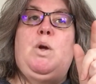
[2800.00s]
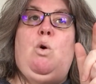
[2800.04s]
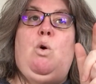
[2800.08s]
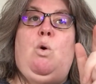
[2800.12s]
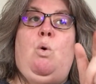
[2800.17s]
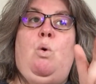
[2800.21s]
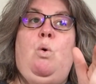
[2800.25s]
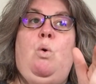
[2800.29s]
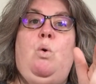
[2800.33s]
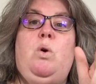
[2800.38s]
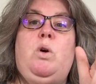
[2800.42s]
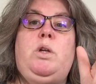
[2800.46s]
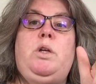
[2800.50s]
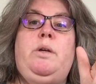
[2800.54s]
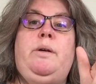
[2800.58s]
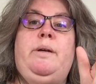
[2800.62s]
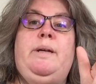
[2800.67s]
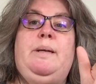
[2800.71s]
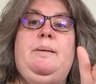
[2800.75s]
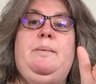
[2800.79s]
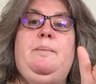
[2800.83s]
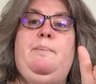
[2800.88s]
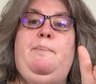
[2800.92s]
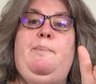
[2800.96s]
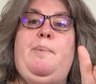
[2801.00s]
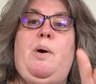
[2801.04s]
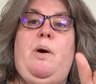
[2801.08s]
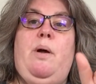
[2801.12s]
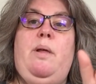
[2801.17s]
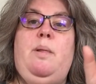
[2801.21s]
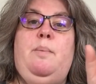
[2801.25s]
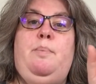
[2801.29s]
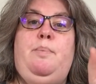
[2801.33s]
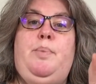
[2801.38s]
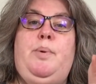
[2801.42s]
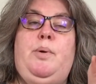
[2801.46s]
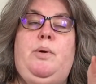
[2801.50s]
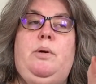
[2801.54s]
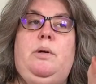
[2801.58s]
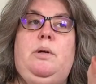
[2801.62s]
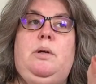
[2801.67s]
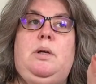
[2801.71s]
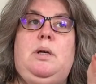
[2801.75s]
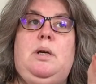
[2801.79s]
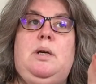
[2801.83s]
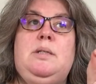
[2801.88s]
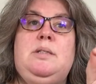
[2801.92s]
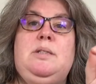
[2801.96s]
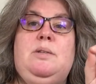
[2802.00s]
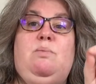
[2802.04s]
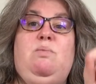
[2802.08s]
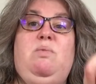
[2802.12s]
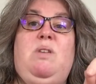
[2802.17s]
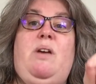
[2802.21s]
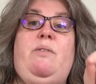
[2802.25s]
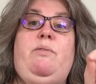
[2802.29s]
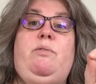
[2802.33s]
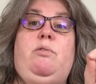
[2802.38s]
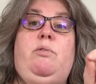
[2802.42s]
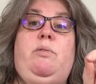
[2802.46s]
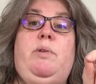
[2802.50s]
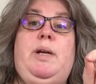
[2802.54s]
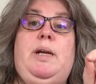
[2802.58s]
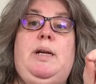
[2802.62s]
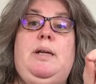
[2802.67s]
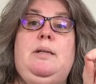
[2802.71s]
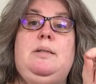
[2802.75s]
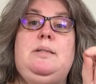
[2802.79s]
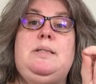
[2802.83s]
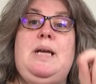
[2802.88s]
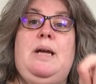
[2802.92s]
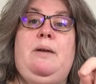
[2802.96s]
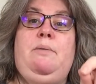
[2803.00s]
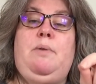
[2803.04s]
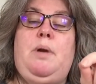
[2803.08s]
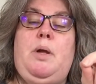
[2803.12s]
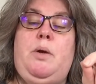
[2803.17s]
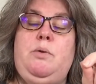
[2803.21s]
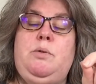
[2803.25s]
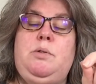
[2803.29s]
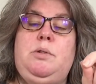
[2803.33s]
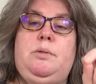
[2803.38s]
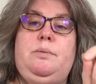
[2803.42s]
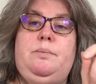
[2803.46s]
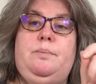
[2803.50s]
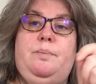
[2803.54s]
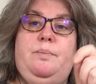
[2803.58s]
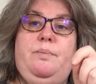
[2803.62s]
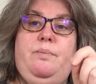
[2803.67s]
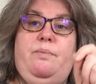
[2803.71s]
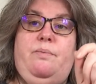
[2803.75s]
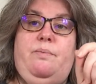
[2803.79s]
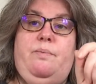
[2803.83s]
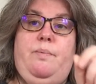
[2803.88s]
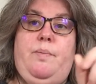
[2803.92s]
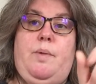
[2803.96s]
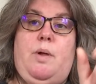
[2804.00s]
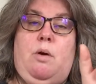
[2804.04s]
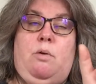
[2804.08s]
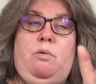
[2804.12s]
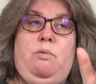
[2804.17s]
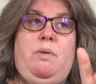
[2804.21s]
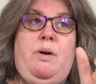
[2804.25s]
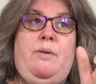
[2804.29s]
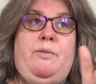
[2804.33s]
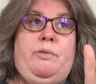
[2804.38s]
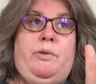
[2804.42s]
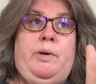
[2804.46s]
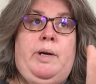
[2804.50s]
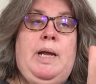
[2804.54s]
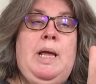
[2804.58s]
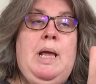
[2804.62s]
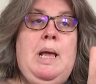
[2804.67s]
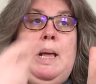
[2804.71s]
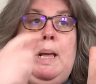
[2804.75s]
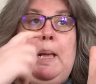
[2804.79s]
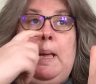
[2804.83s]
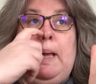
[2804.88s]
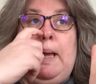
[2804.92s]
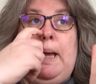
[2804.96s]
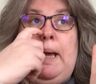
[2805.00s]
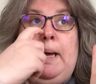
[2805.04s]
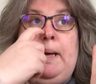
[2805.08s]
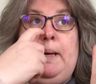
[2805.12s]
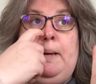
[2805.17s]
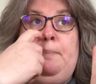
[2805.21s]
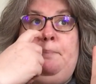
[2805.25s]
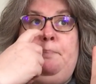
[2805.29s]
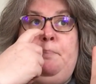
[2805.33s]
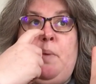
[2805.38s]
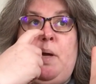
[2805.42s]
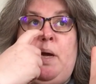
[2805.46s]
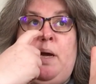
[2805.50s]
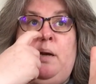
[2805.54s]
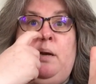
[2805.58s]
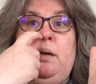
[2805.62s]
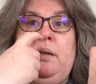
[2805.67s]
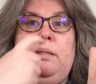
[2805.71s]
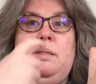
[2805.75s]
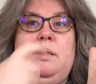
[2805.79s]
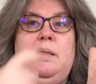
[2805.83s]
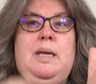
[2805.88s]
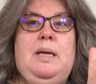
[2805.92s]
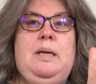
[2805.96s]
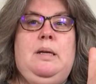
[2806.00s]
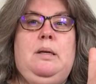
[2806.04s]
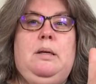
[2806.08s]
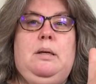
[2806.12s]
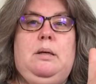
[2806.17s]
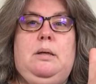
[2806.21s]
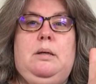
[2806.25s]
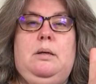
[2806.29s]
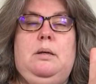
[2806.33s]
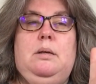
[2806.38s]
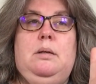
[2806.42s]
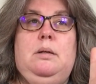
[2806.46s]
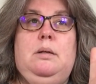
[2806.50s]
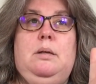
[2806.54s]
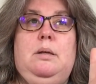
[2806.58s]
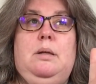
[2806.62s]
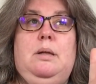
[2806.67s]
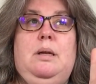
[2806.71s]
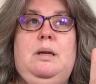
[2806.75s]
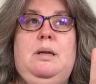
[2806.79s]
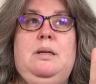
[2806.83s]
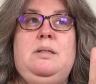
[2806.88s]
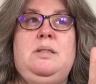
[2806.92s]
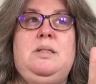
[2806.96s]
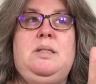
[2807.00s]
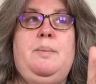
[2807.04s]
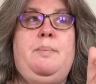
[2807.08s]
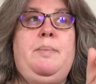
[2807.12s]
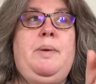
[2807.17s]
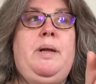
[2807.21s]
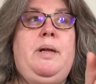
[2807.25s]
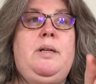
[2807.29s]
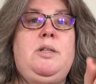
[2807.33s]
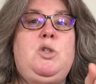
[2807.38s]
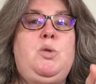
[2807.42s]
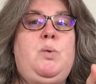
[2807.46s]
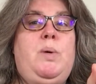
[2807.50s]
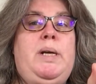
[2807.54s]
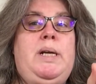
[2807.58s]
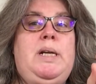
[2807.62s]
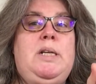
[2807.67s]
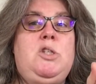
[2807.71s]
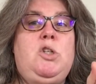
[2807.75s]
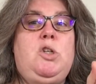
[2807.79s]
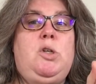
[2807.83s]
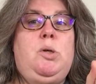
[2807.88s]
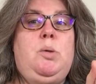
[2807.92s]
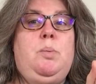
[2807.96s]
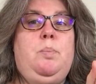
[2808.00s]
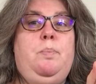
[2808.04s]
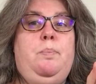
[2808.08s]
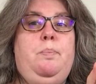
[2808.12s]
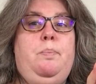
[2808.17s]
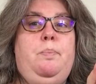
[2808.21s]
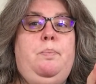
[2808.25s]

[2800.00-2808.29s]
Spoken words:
or you can buy the book as a Ravelry download on Ravelry. And I think it's something like £22,